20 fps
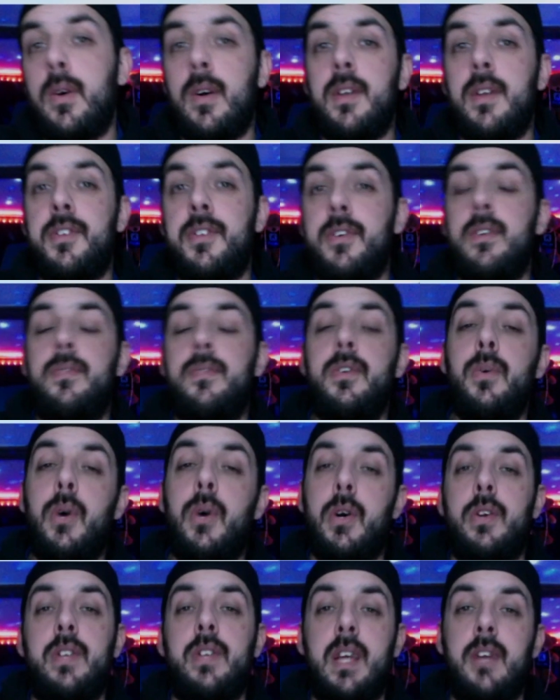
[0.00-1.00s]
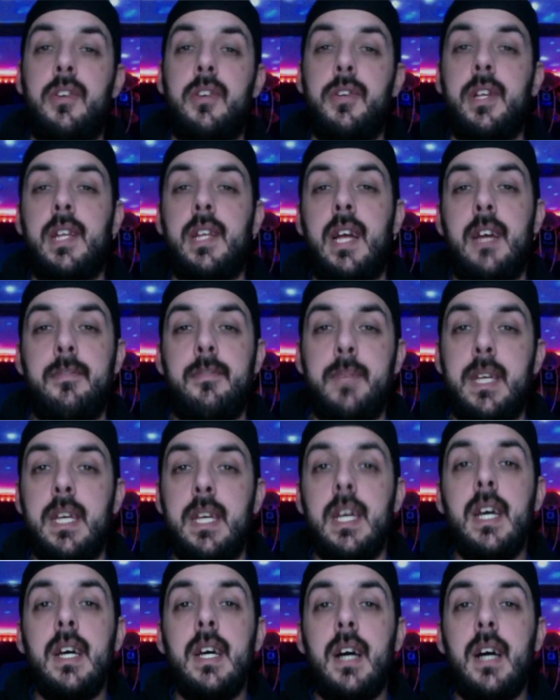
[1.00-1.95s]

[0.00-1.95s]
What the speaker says: Also, if you are downloading Liveme